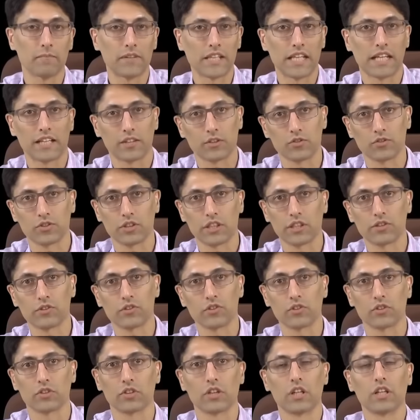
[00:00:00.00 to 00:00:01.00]
the
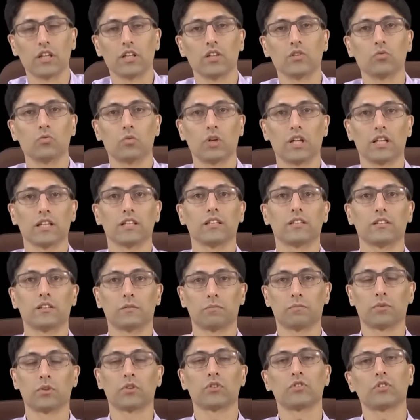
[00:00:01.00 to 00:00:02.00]
accusation. Well,
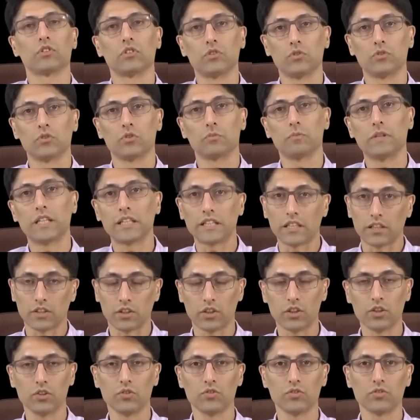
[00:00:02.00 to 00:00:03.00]
the person who's being
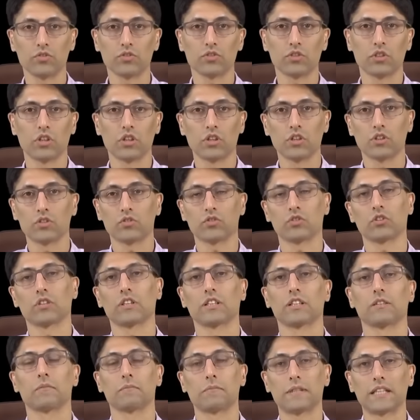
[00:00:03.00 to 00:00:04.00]
accused
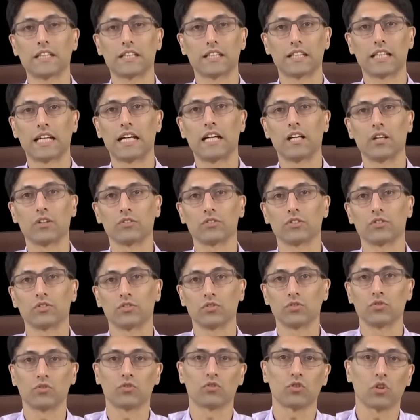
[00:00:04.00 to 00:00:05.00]
should be allowed
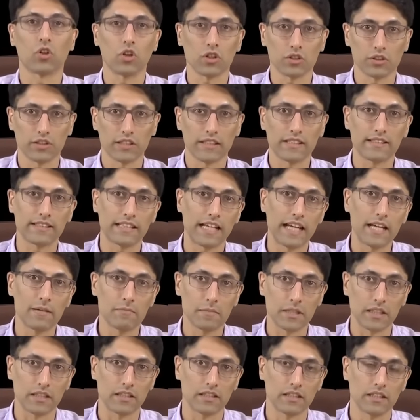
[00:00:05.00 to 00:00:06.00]
to
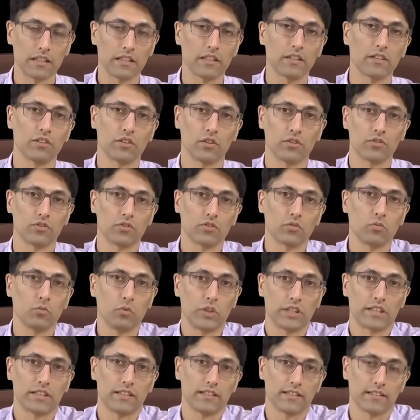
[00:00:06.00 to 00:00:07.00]
cross-examine those
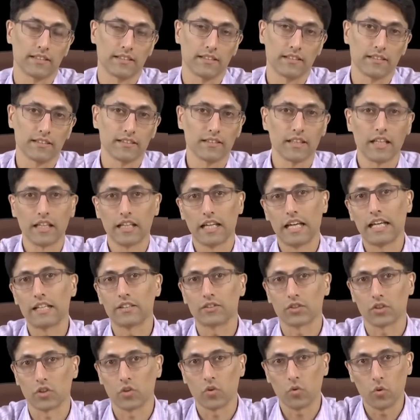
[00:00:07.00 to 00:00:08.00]
witnesses
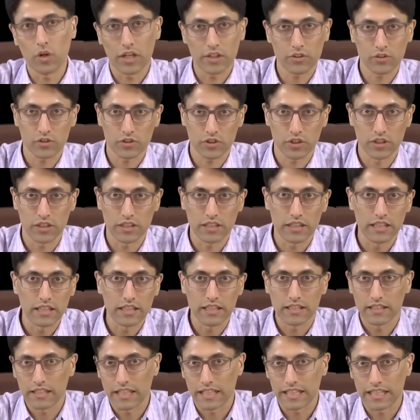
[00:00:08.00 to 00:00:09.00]
and to question
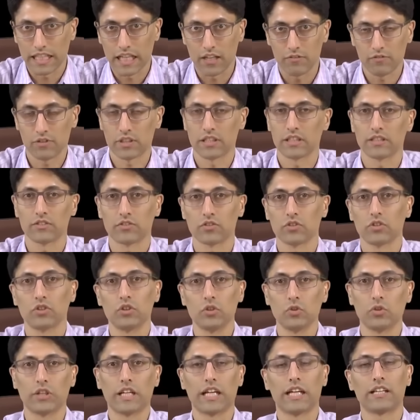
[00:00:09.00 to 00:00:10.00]
that evidence.
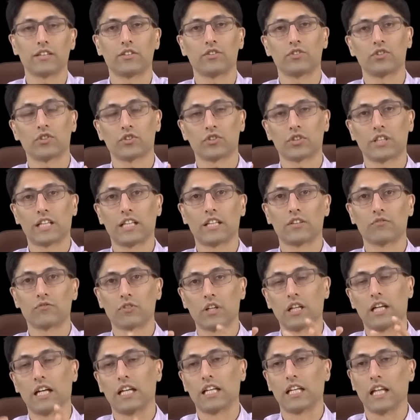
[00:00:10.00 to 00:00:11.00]
You can't just
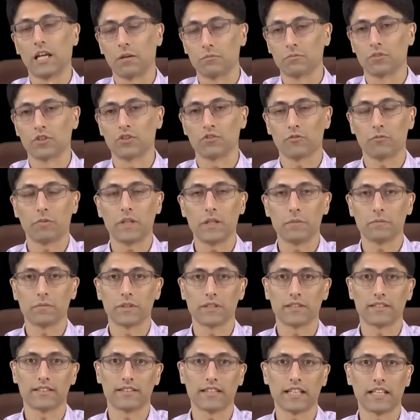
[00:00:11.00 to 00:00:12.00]
have a number of
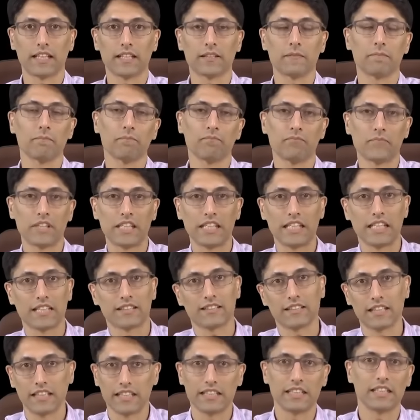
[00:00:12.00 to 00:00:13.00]
people say,
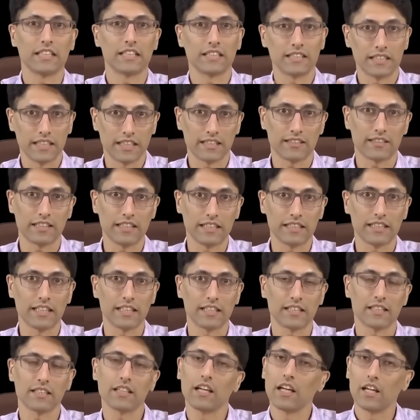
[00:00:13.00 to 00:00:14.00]
yes, he did
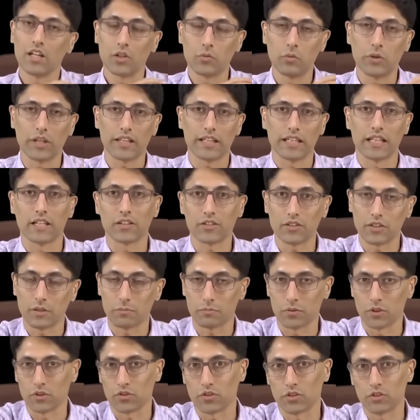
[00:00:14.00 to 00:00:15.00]
it, without the
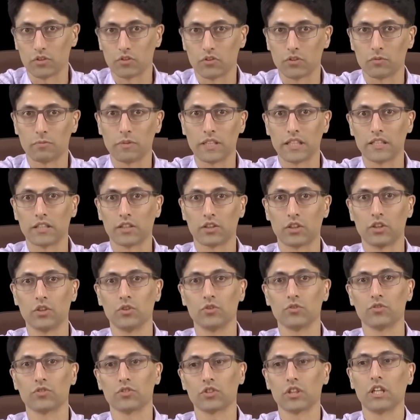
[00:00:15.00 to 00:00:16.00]
person who's being
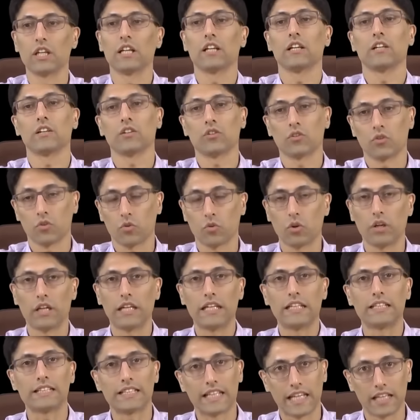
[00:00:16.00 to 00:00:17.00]
accused
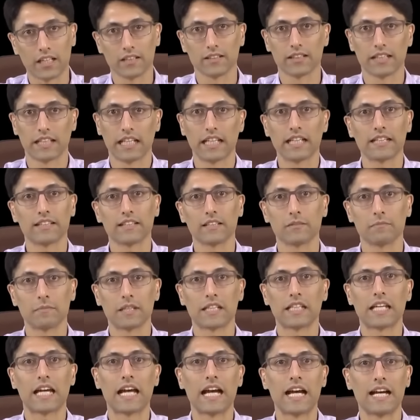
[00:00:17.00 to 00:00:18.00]
interrogate them
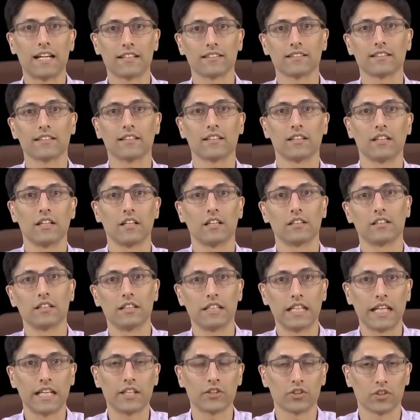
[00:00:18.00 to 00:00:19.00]
and ask
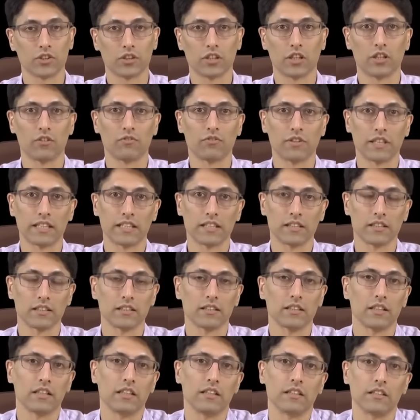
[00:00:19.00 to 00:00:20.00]
the nature of their
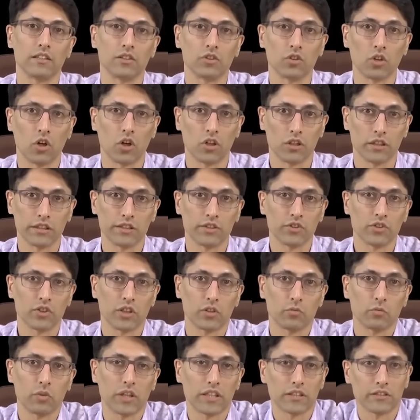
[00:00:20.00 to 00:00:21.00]
knowledge
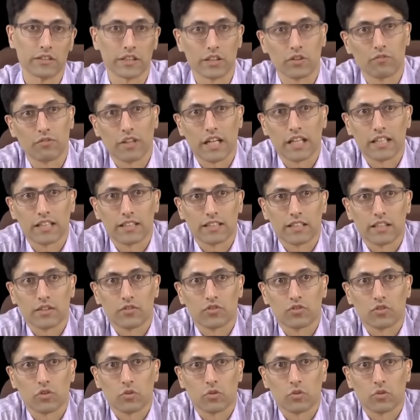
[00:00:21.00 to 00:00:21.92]
and whether it's valid and